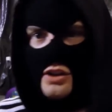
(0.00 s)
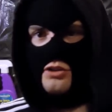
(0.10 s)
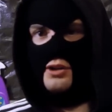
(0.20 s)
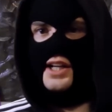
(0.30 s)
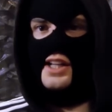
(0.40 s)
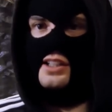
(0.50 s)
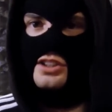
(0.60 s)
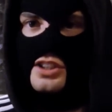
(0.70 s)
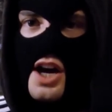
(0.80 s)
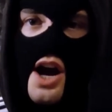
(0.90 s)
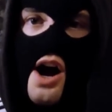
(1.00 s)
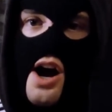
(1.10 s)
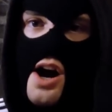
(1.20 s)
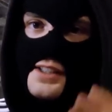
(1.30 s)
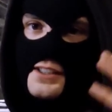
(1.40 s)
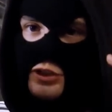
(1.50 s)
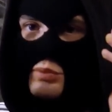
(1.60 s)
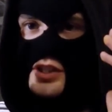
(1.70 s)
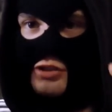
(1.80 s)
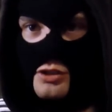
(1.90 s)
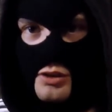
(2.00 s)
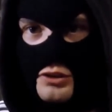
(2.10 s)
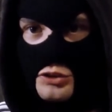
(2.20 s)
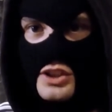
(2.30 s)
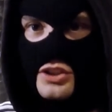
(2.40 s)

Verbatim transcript: Greetings. I just went to the grocery